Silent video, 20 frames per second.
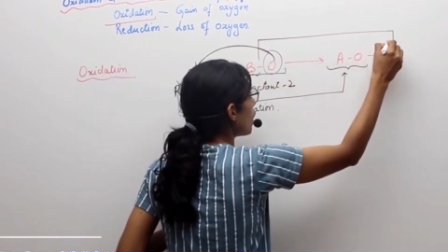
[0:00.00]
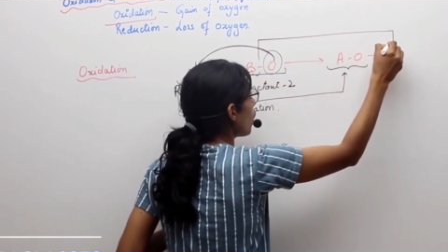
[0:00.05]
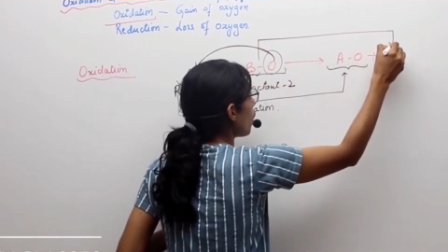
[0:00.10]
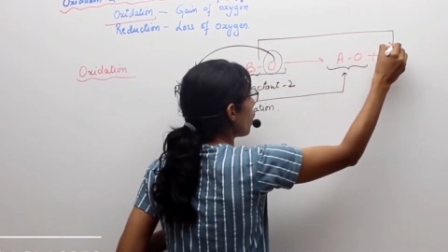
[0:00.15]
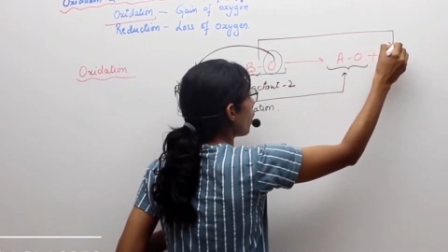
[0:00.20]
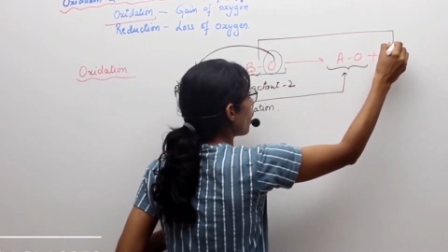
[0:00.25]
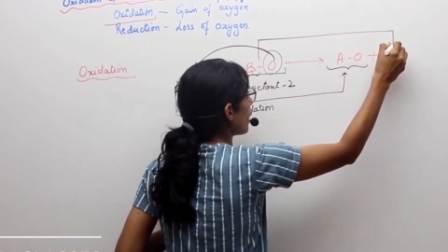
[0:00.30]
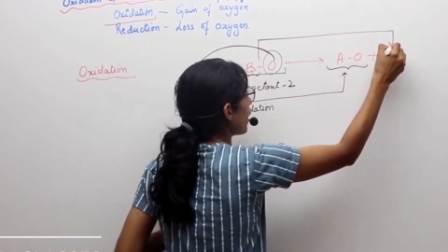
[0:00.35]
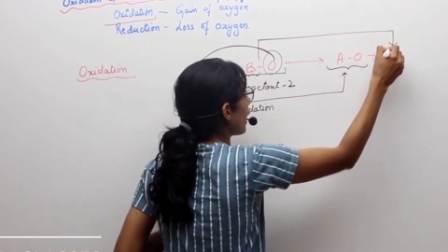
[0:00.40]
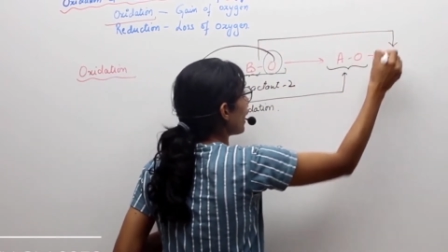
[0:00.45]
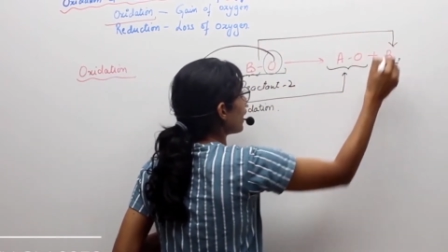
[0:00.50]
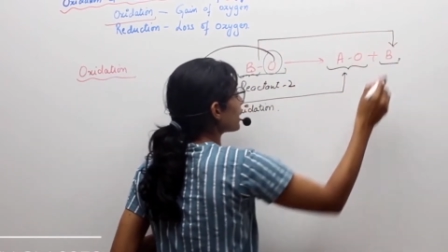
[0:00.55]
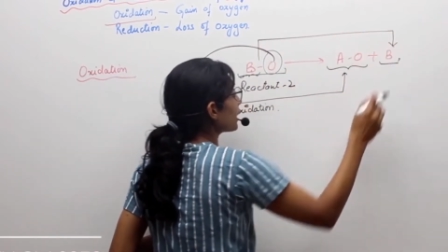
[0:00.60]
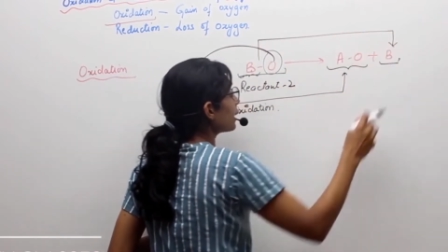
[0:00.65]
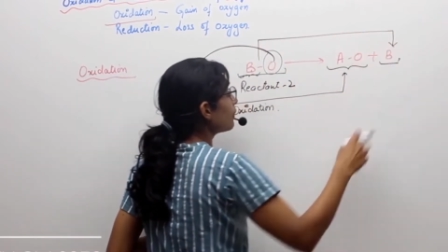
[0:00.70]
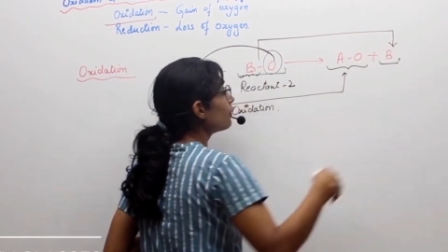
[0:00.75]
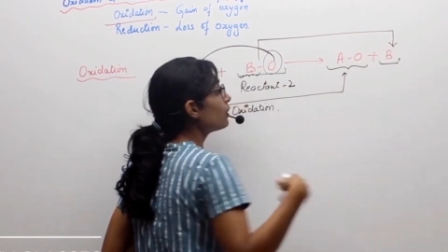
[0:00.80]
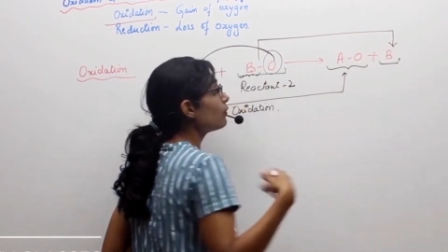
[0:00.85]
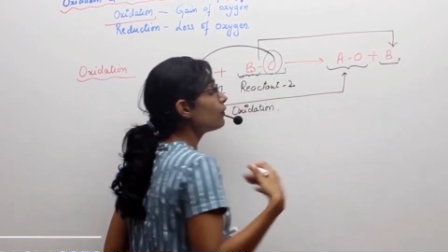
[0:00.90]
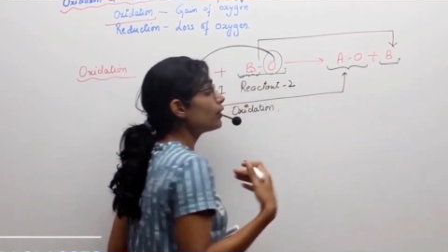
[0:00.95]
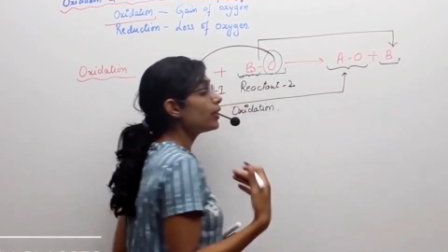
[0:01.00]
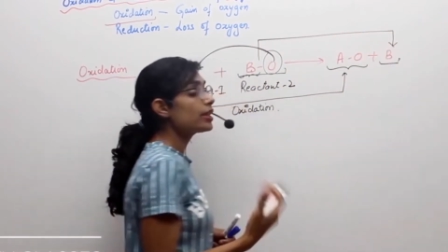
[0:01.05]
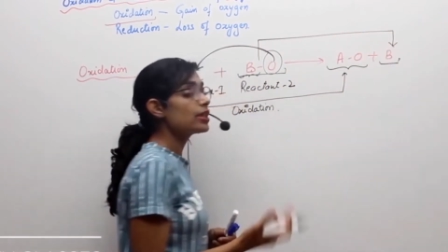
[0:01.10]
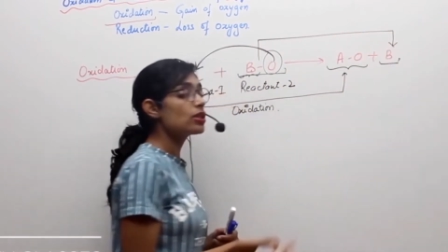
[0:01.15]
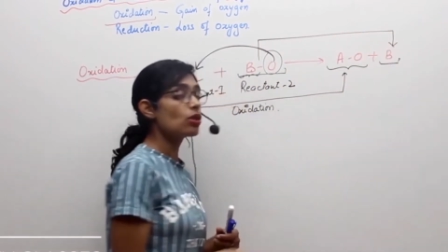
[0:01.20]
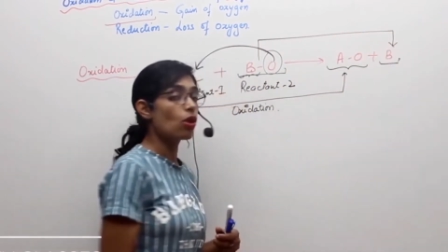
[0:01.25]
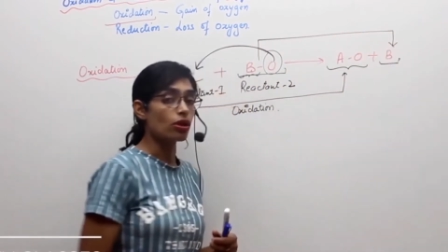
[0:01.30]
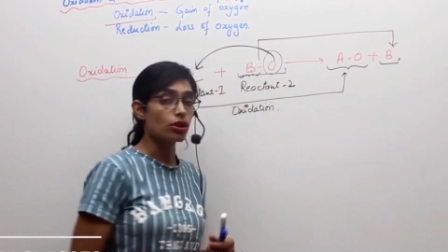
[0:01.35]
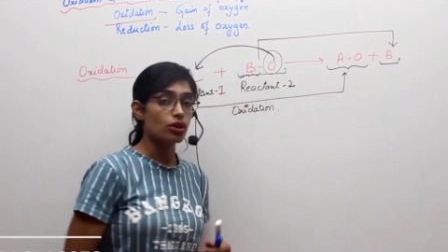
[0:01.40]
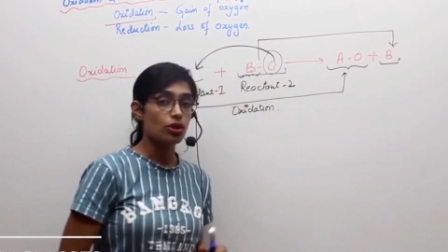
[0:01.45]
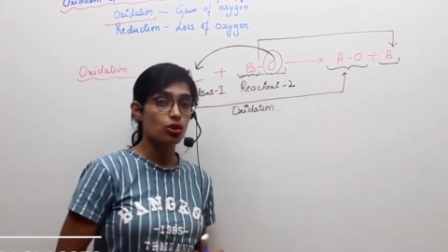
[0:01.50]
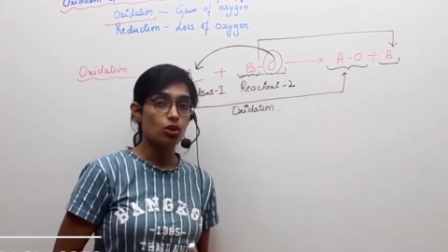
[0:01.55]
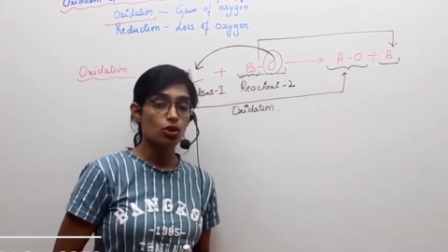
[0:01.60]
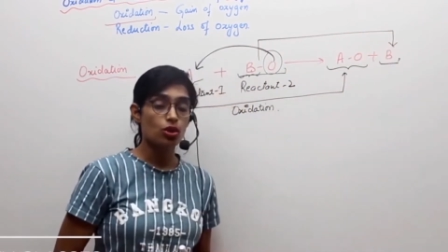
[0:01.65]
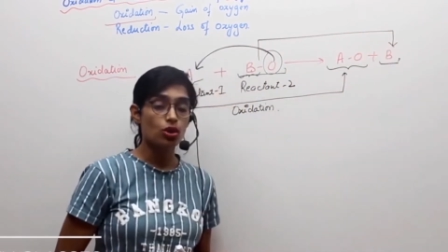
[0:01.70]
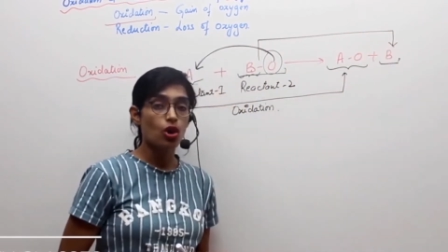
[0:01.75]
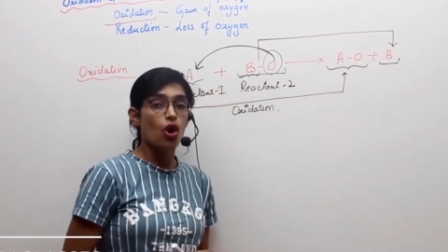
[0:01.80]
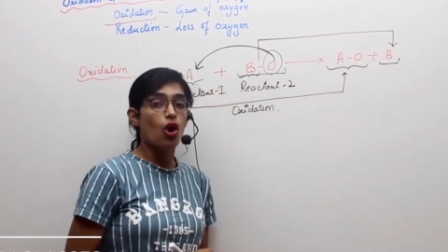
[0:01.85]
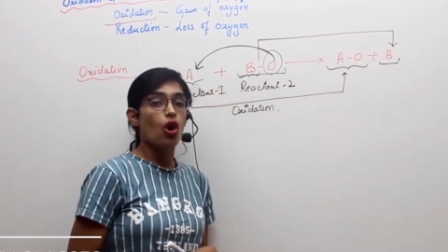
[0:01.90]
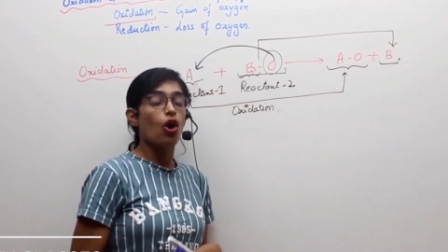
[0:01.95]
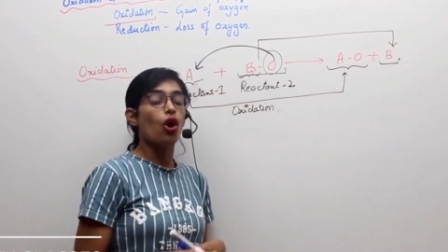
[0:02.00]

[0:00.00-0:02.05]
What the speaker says: or had given away its oxygen,